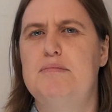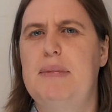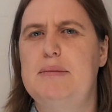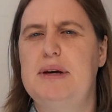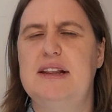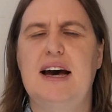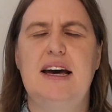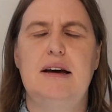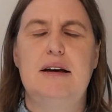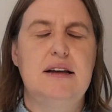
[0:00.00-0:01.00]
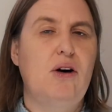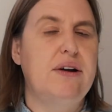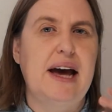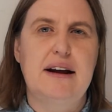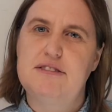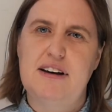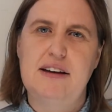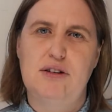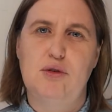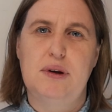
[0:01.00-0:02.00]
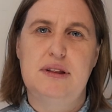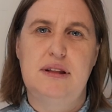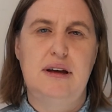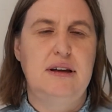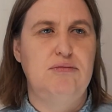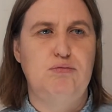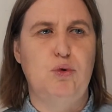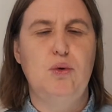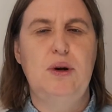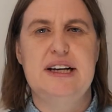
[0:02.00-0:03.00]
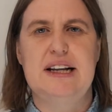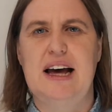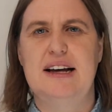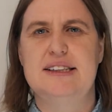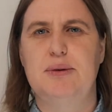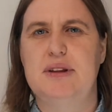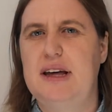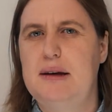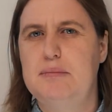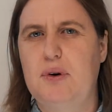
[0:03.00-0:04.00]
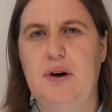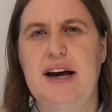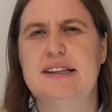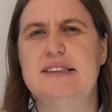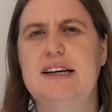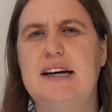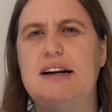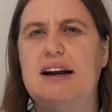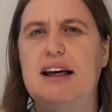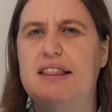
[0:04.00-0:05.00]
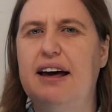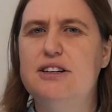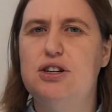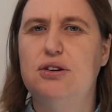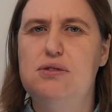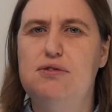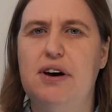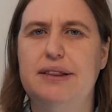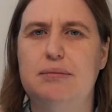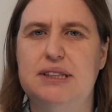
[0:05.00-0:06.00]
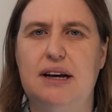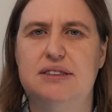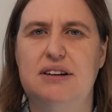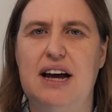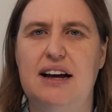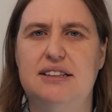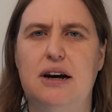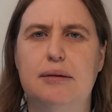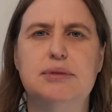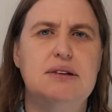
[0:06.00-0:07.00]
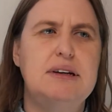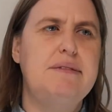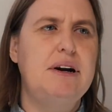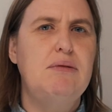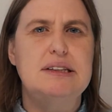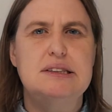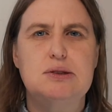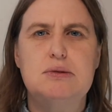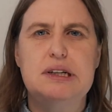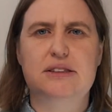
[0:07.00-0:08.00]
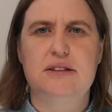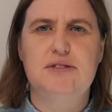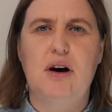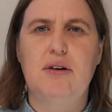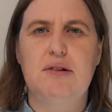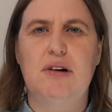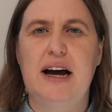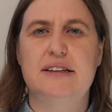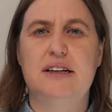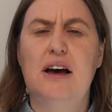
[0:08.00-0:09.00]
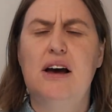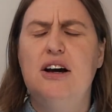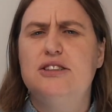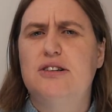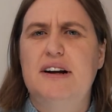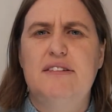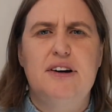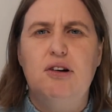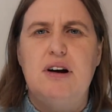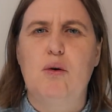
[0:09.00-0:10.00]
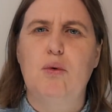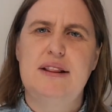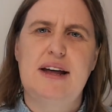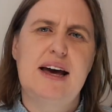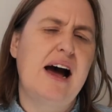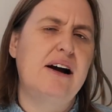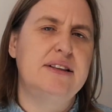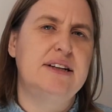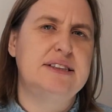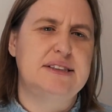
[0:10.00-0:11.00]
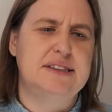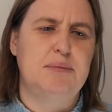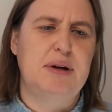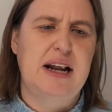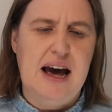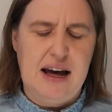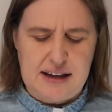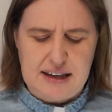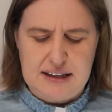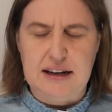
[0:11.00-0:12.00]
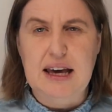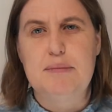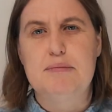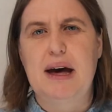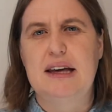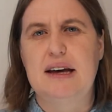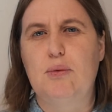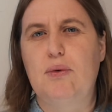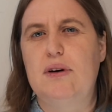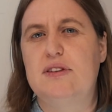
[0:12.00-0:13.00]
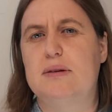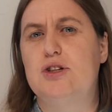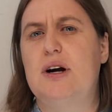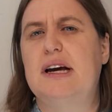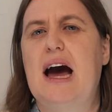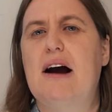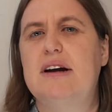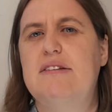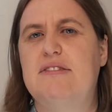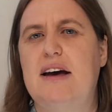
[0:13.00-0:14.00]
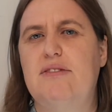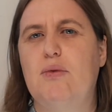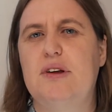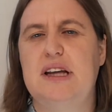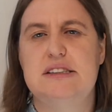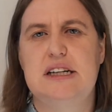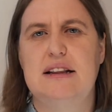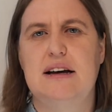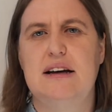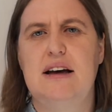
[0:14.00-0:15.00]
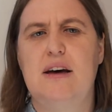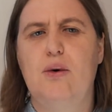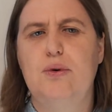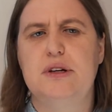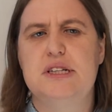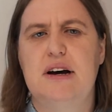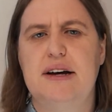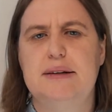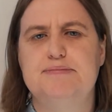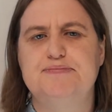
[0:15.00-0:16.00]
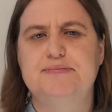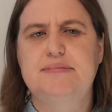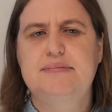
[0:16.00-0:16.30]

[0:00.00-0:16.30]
Maybe they got out of favour with the ruling class, with the emperor, and suddenly they too find themselves on hard times. So everyone's always sort of going around trying to figure out where they are in the system and how they can keep making it work for them, trying to curry favour with each other all the time.